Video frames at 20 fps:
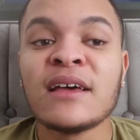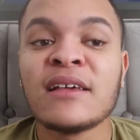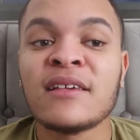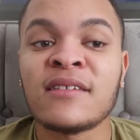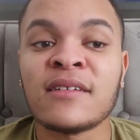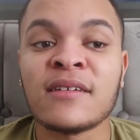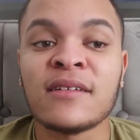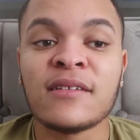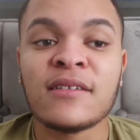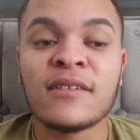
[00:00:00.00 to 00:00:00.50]

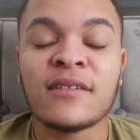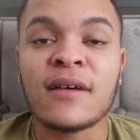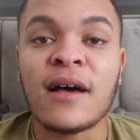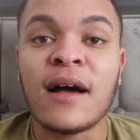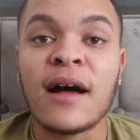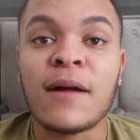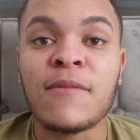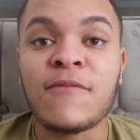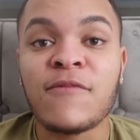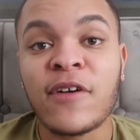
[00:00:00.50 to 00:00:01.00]
since
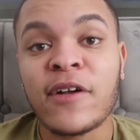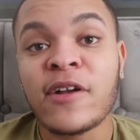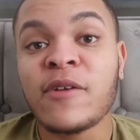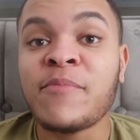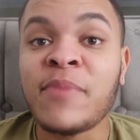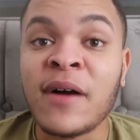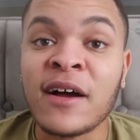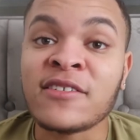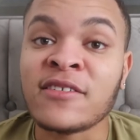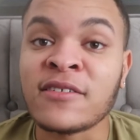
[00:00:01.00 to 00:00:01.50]
I'm very
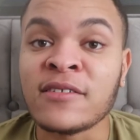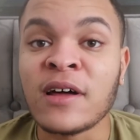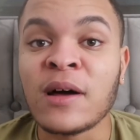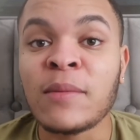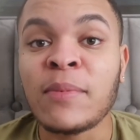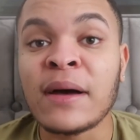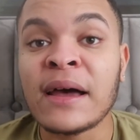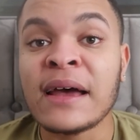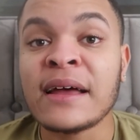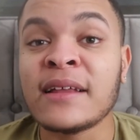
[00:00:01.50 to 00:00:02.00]
passionate
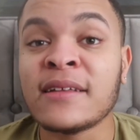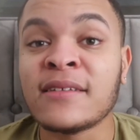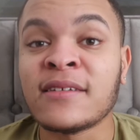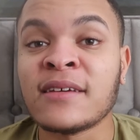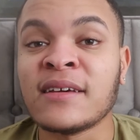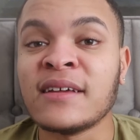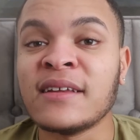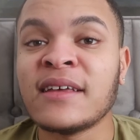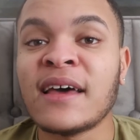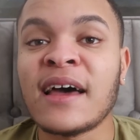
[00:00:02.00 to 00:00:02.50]
about
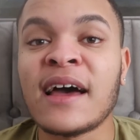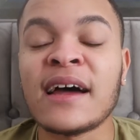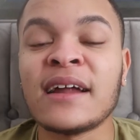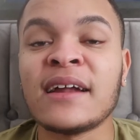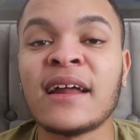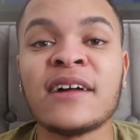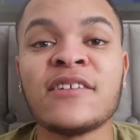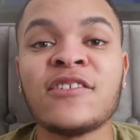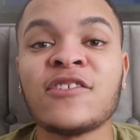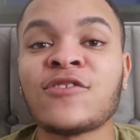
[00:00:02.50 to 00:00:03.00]
editing
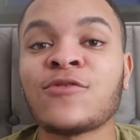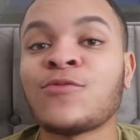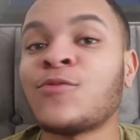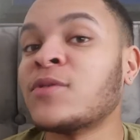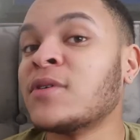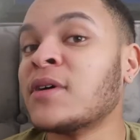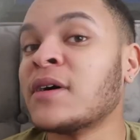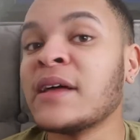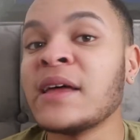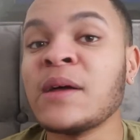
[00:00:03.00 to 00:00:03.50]
and I just
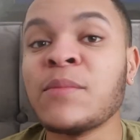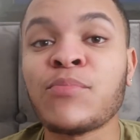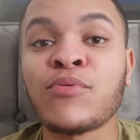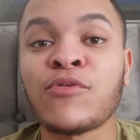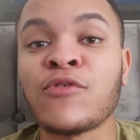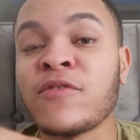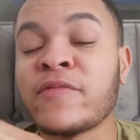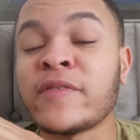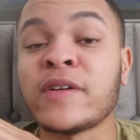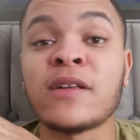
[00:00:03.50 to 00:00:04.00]
want to
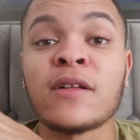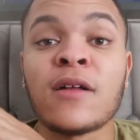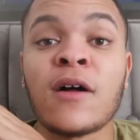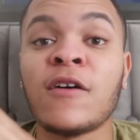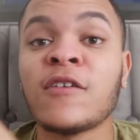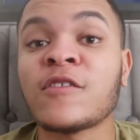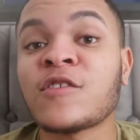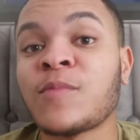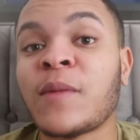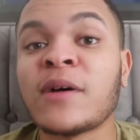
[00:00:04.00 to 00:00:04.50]
improve and
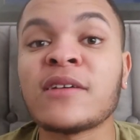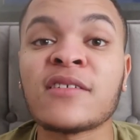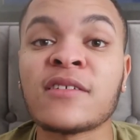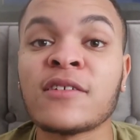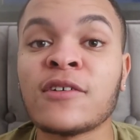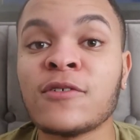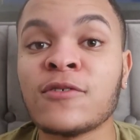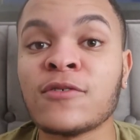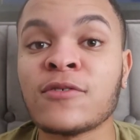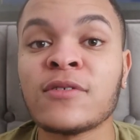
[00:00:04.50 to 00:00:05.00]
enhance my
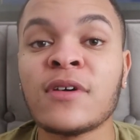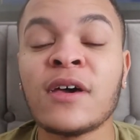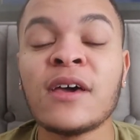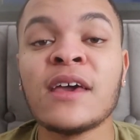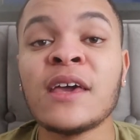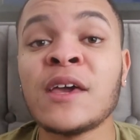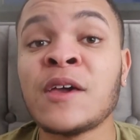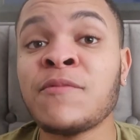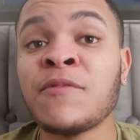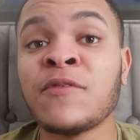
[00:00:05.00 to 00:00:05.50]
skills
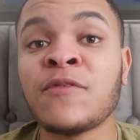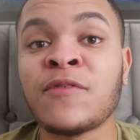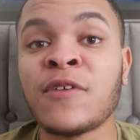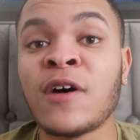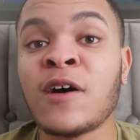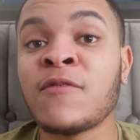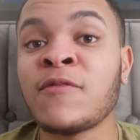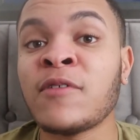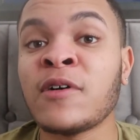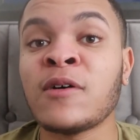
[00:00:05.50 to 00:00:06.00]
even
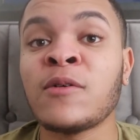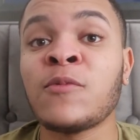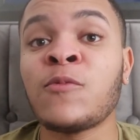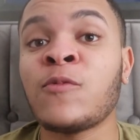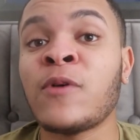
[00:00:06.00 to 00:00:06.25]
further,